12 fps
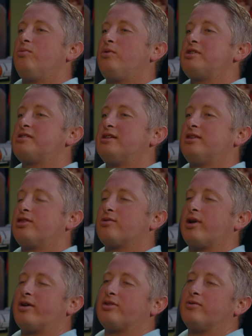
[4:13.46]
We see
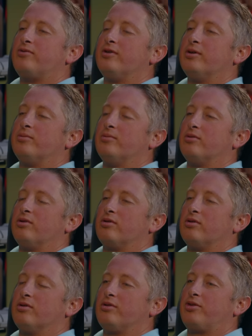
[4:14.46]
throughout the film
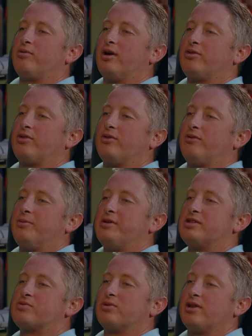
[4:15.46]
or throughout the film
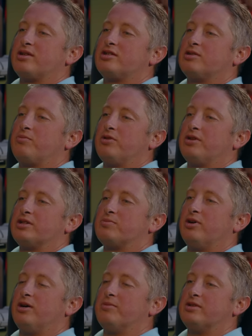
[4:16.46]
his relationship with his
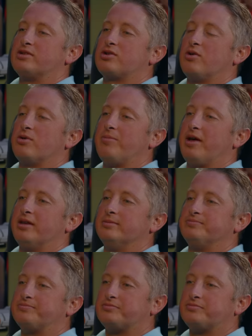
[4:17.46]
mom is codependent.